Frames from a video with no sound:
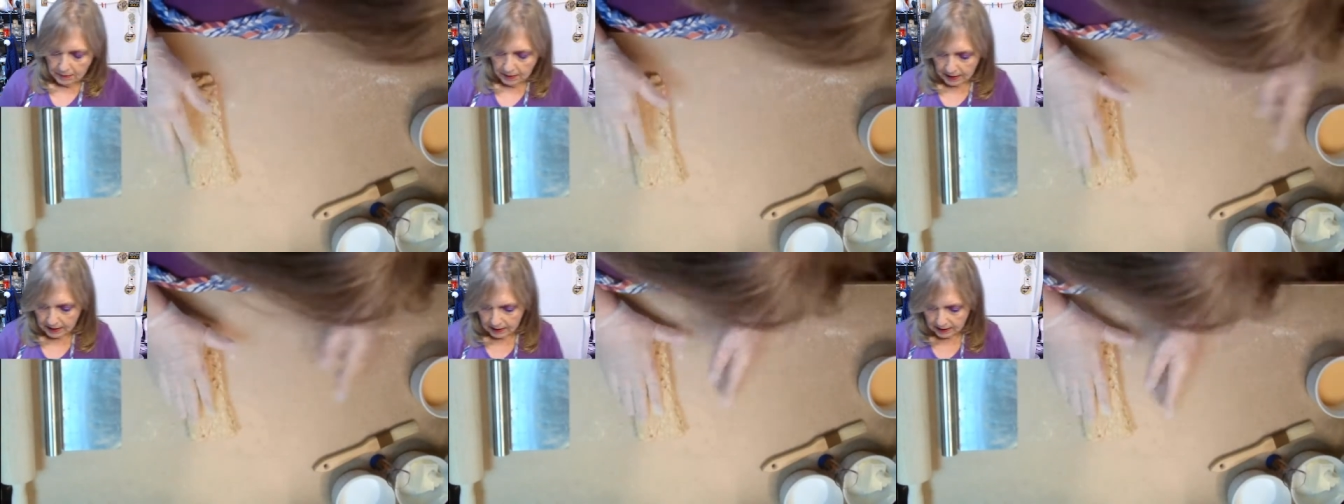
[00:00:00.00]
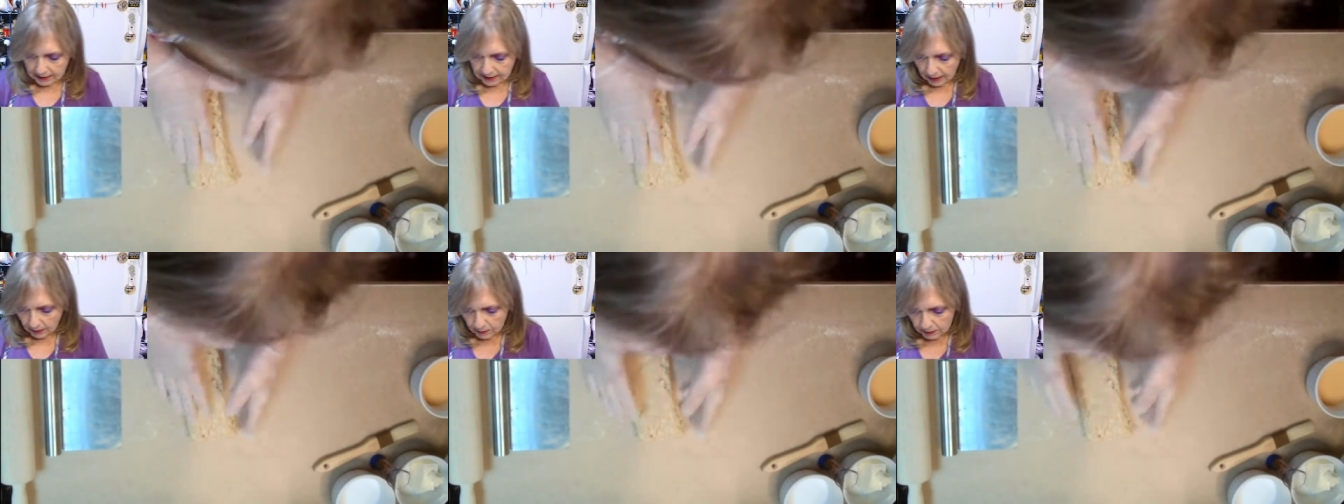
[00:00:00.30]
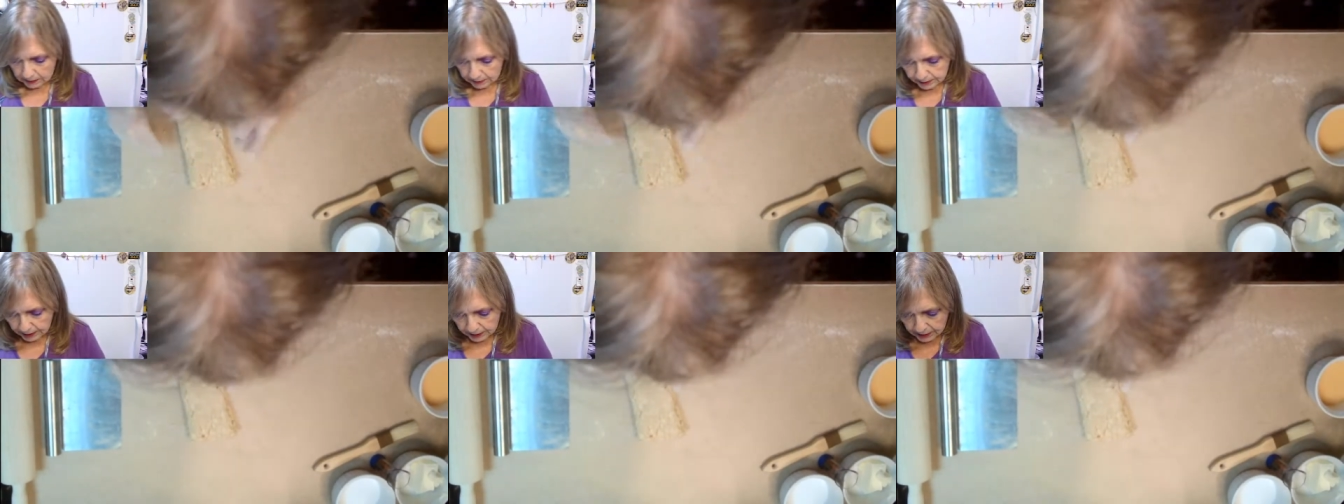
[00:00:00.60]
because I
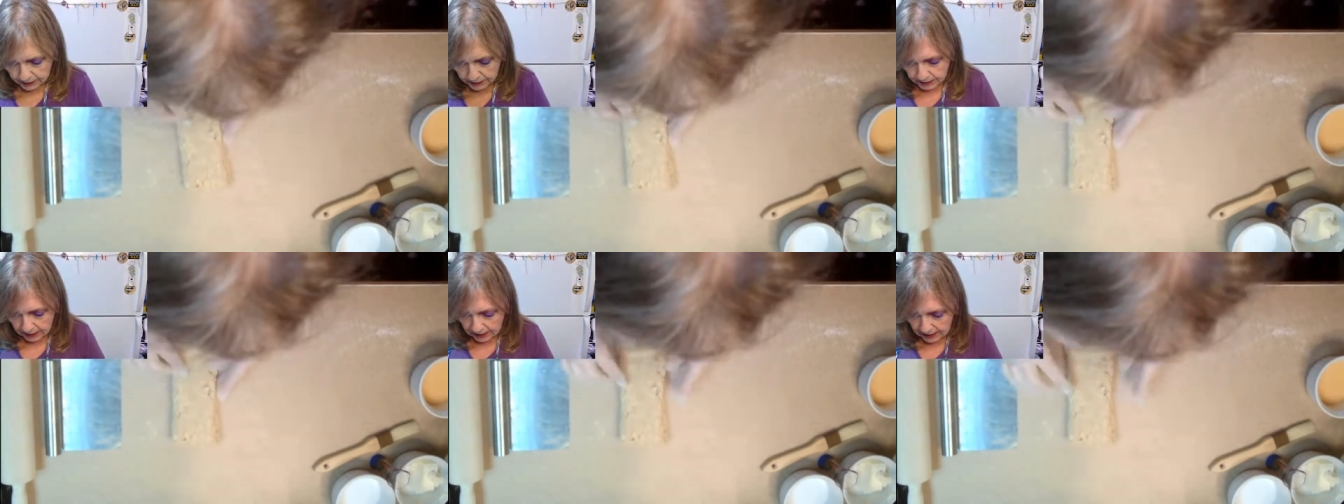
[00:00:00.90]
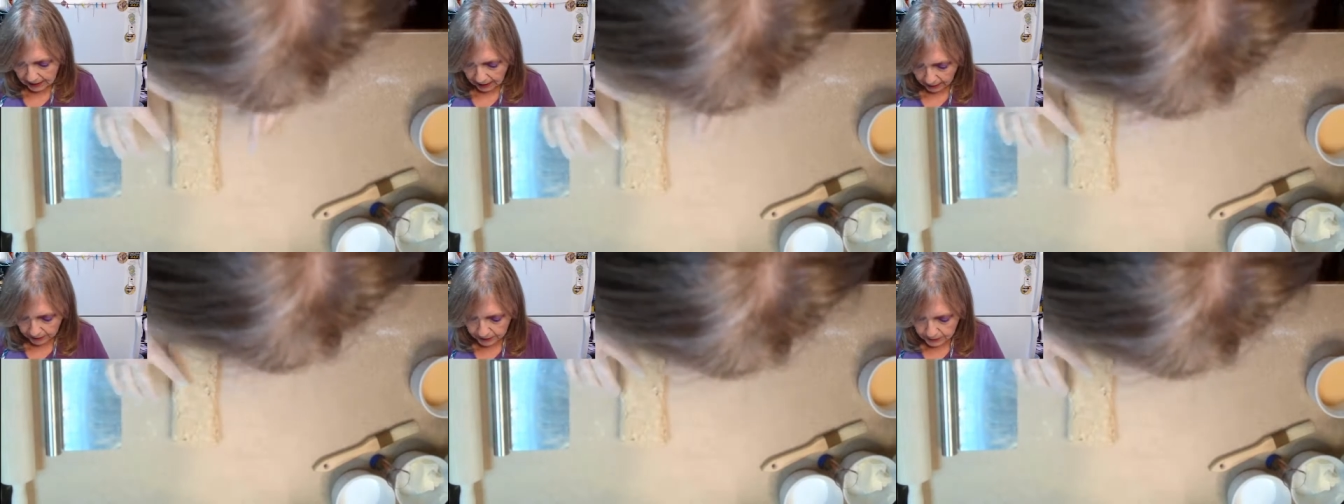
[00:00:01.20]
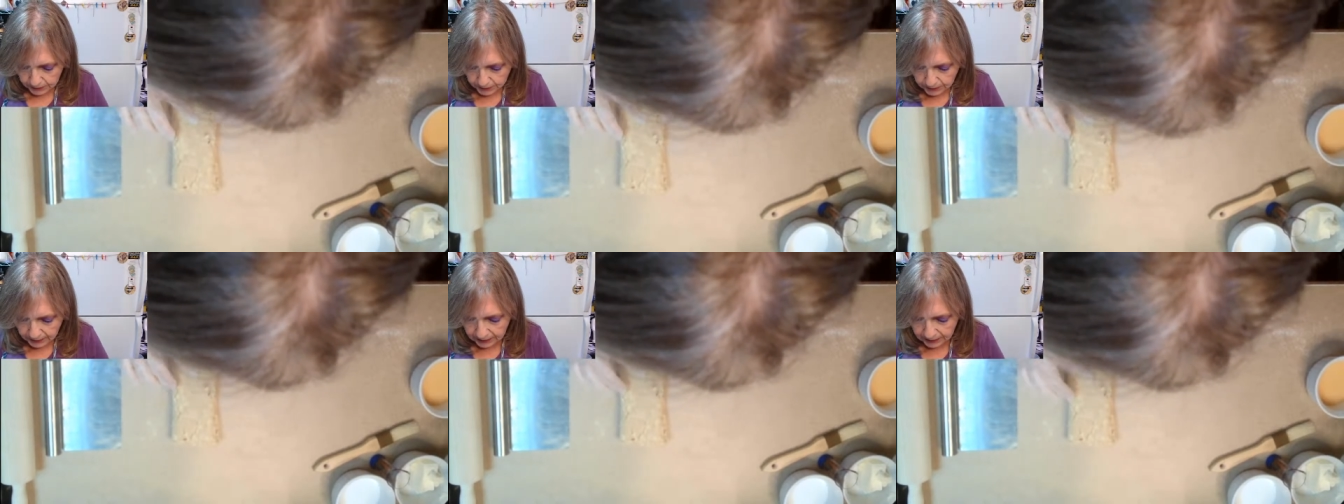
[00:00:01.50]
will be using now
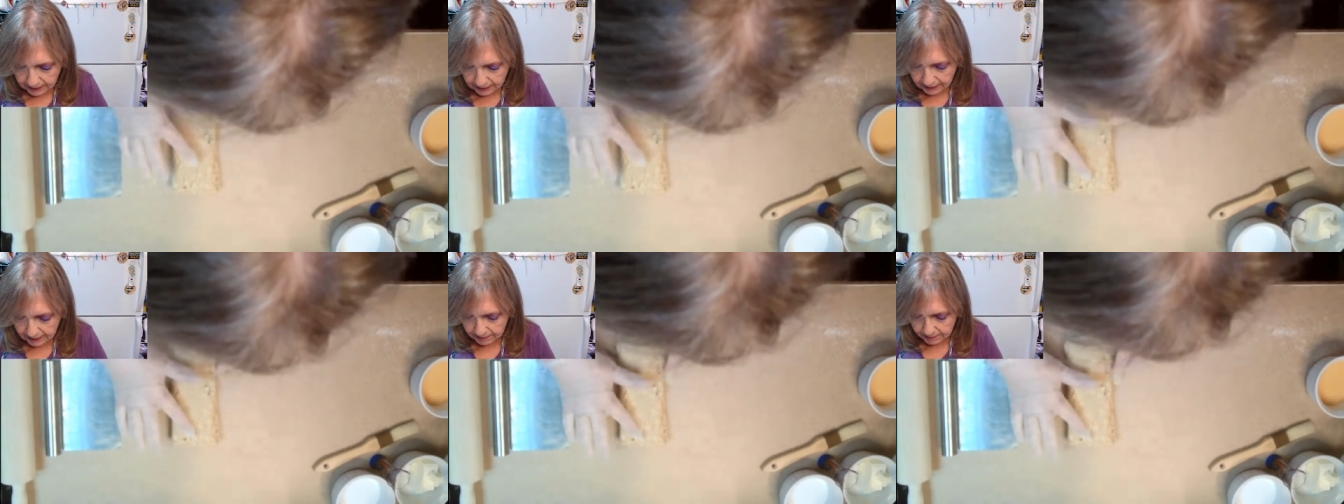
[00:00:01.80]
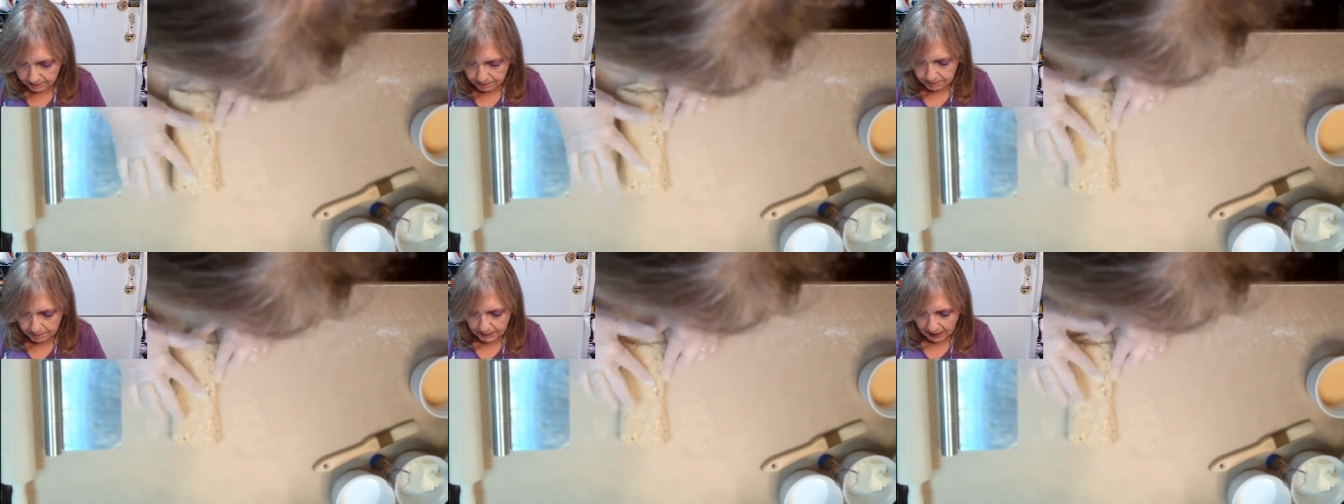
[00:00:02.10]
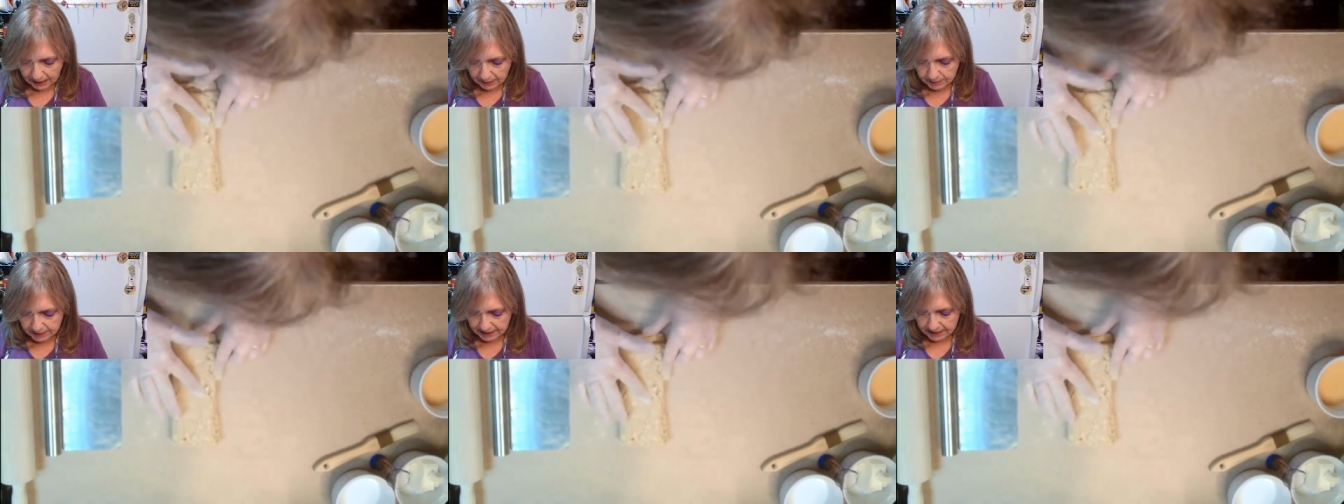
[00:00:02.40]
you can
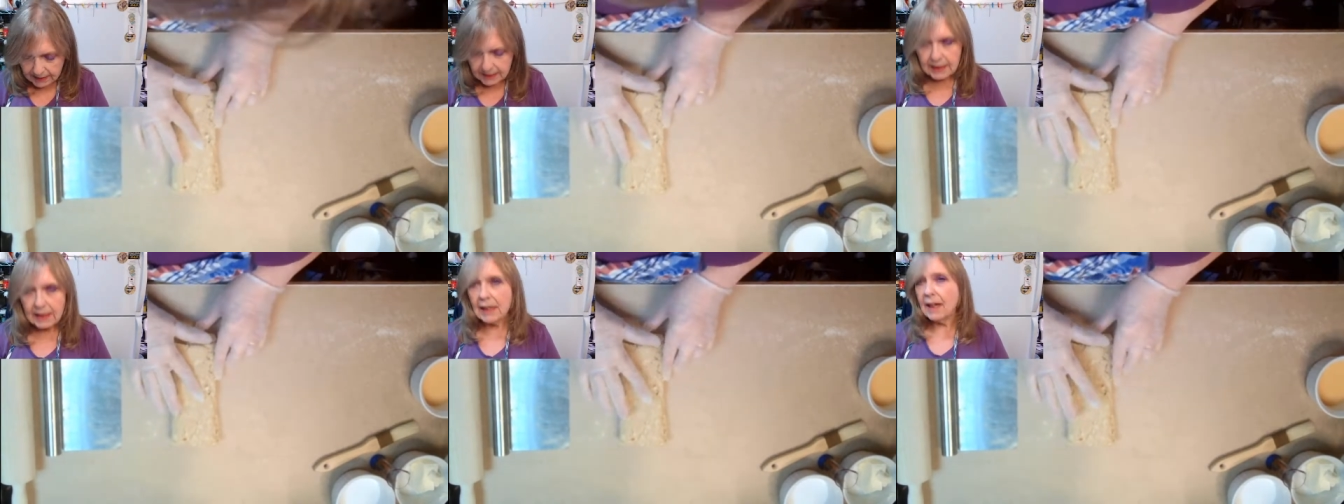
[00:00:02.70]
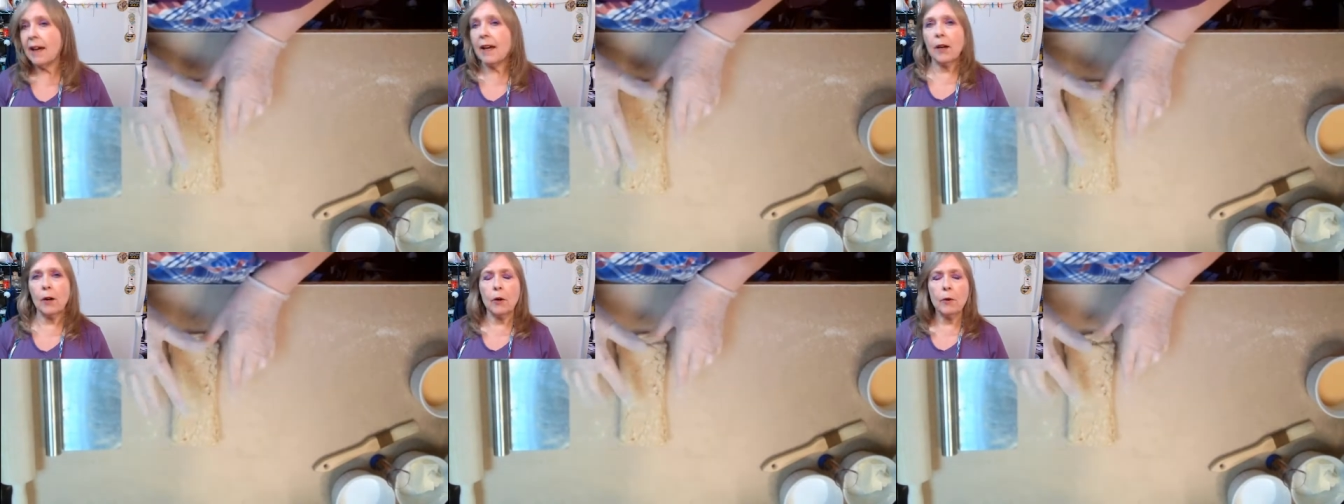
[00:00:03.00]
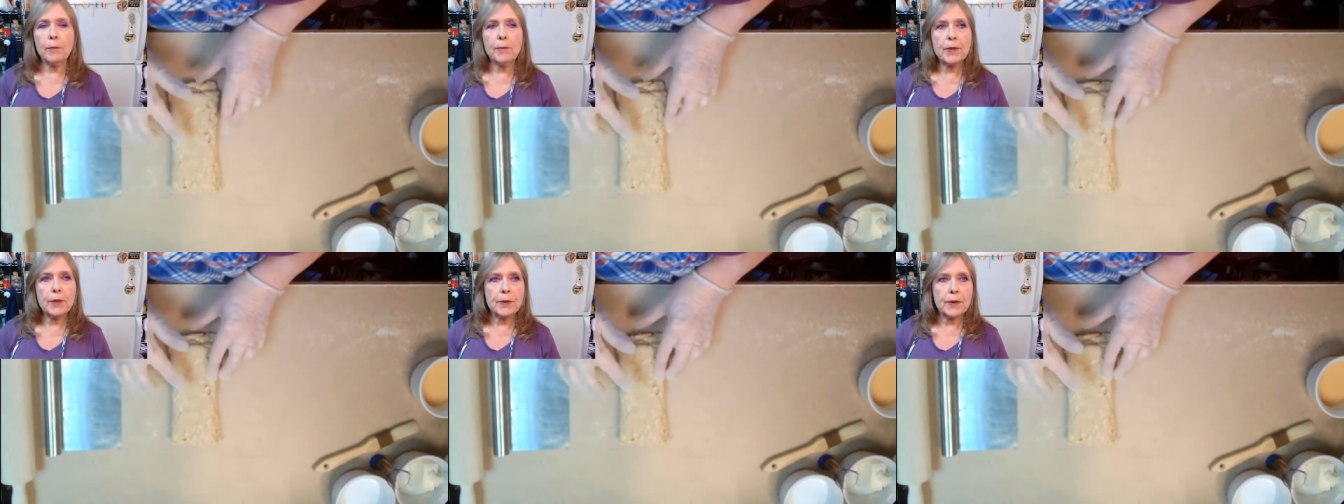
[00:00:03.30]
maybe see I
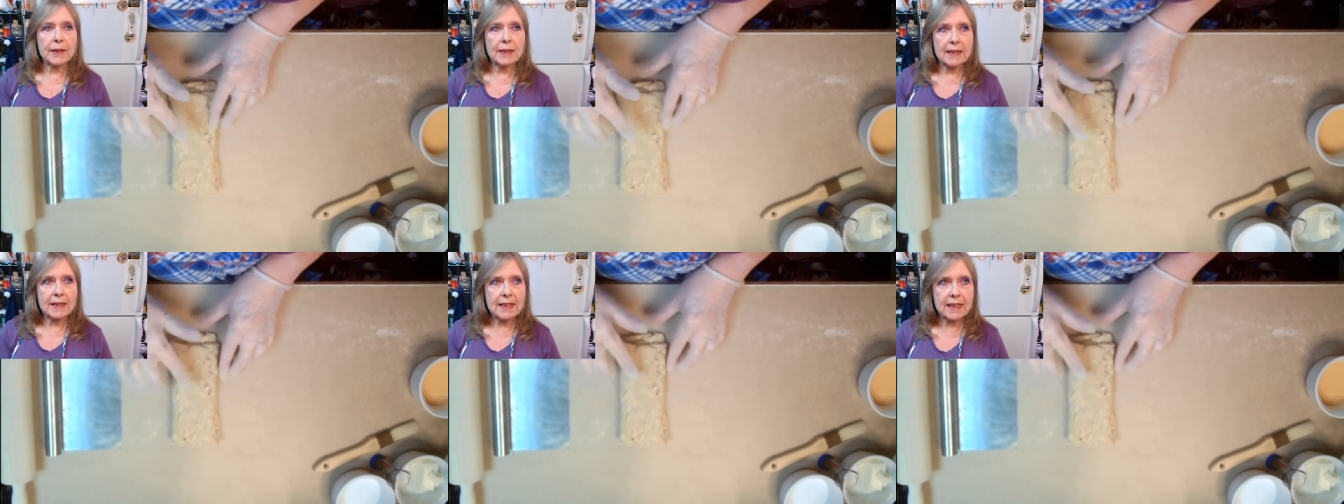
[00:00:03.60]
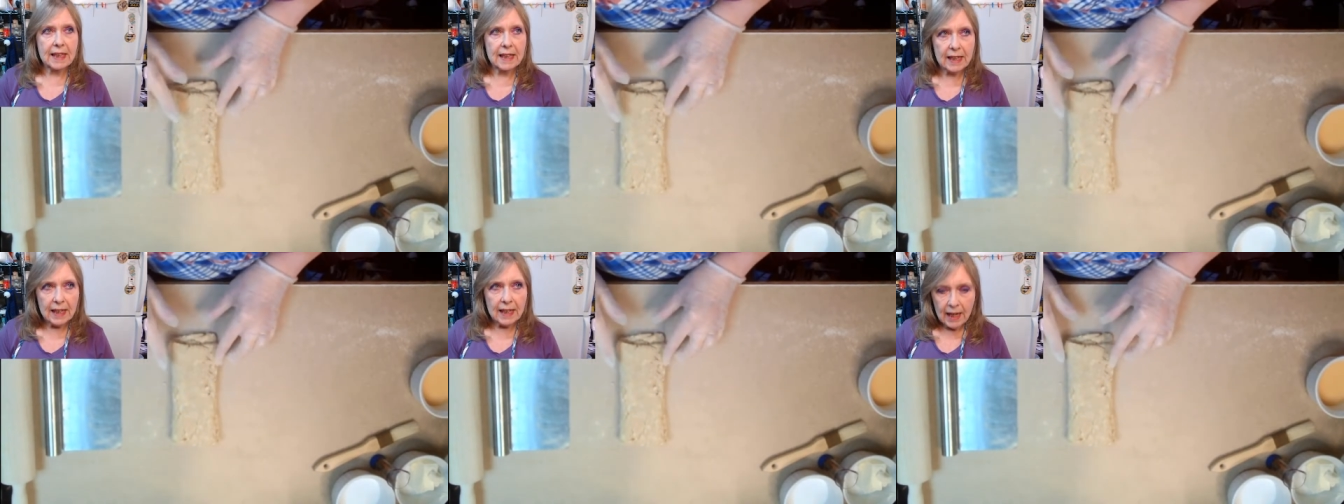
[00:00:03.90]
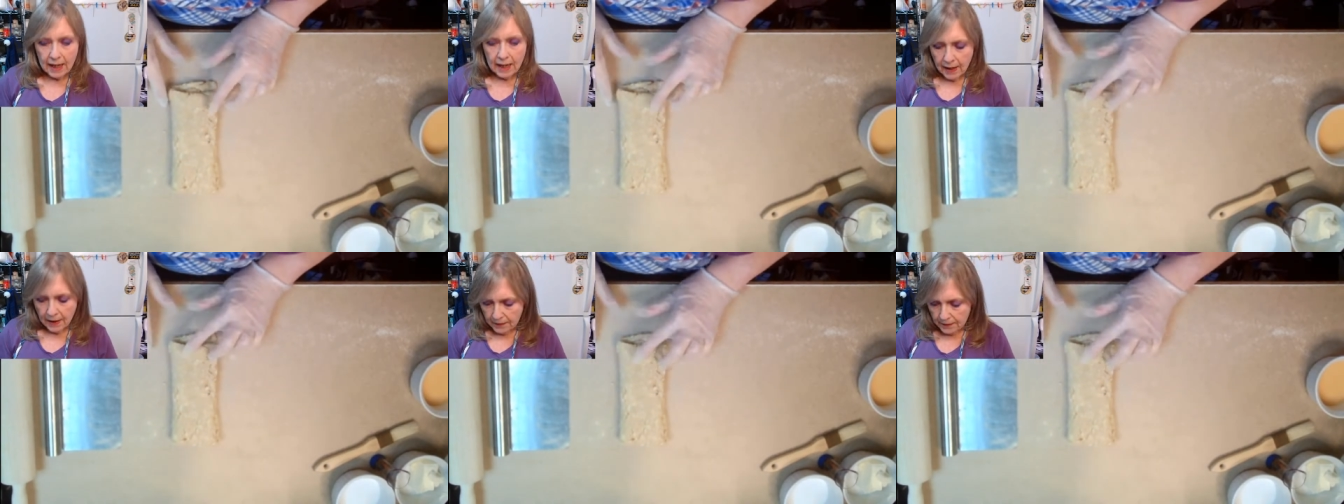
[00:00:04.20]
hope you can see